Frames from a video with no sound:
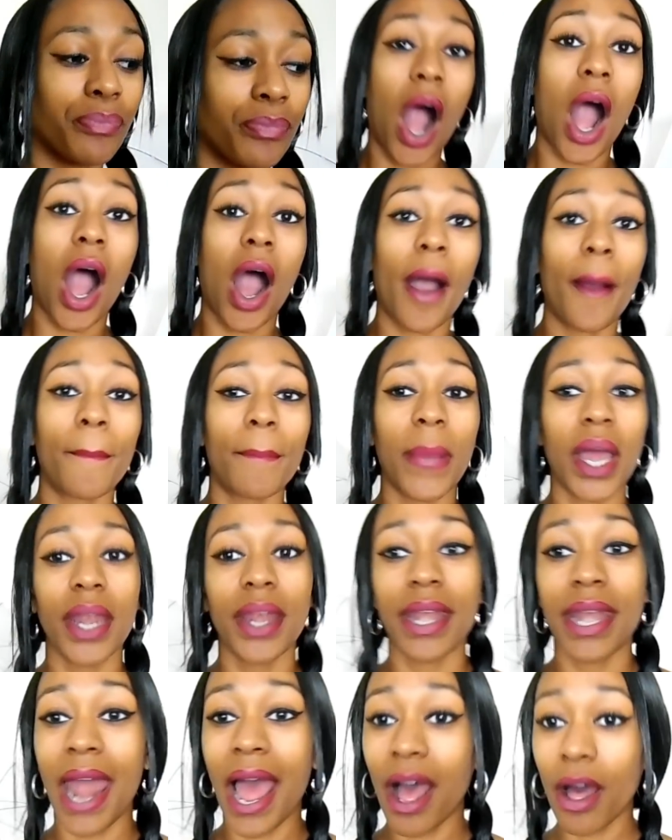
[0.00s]

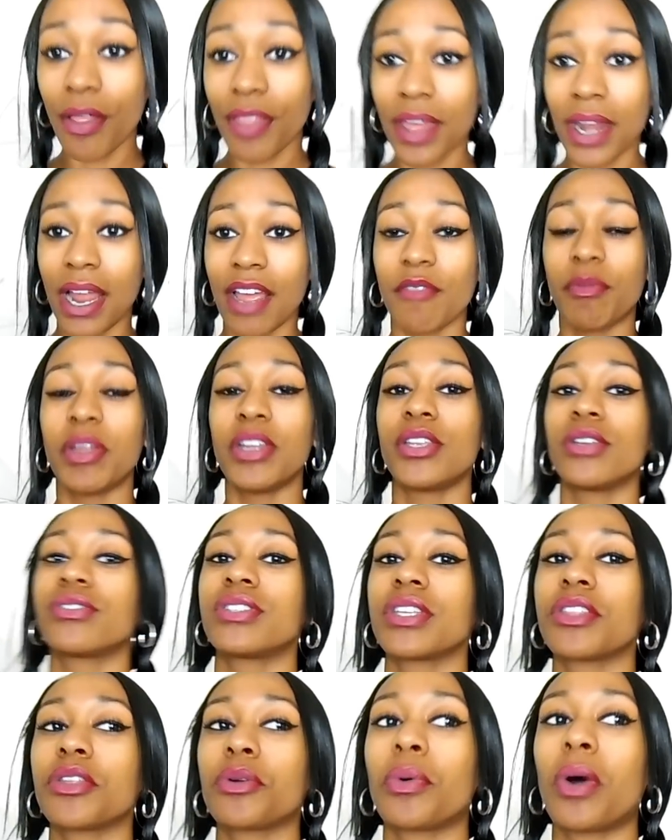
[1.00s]
Now that I've been
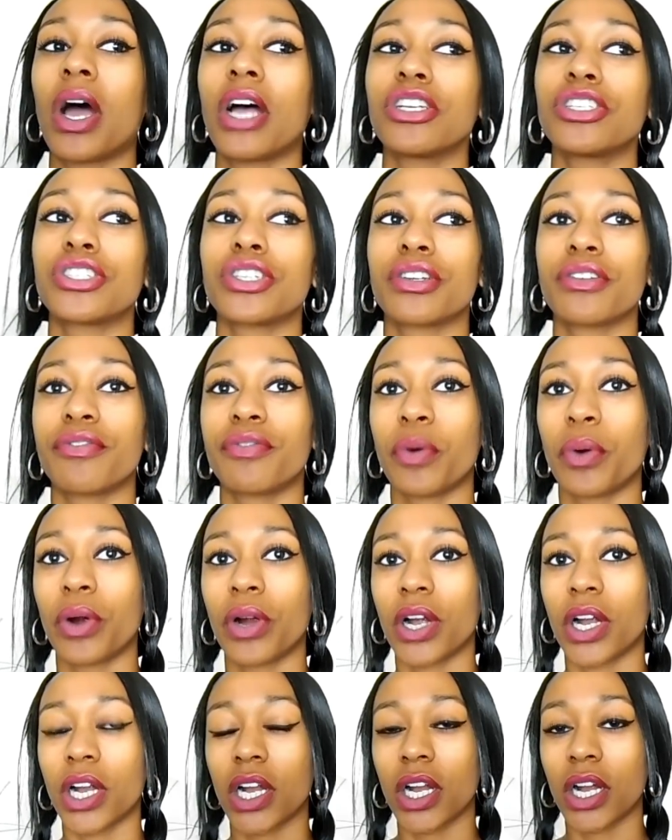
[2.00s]
using the washer
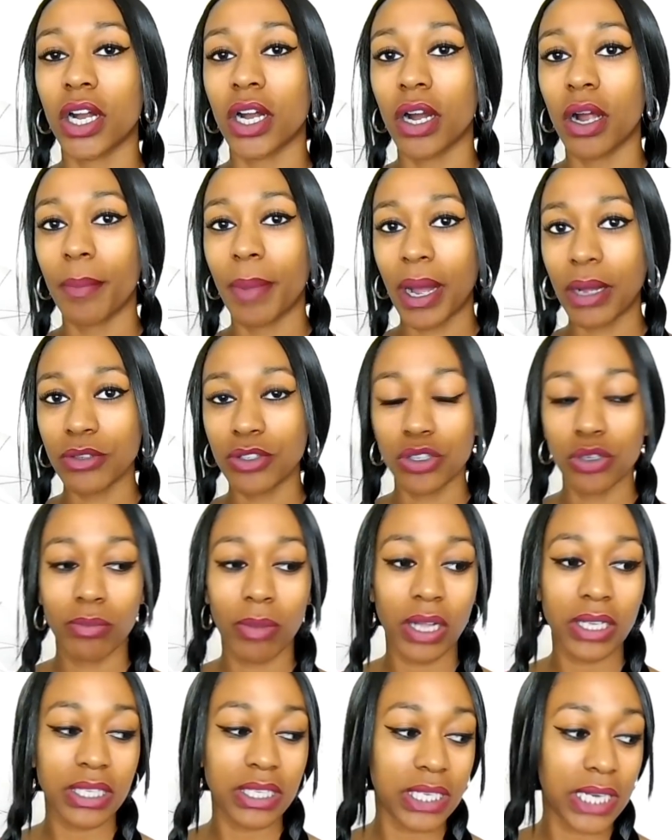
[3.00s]
for about 2
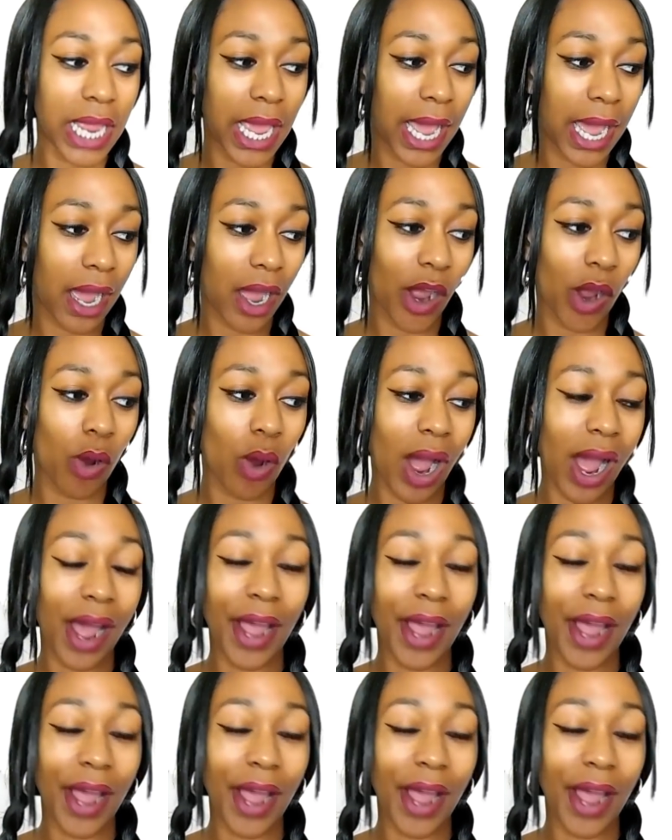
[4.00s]
months now,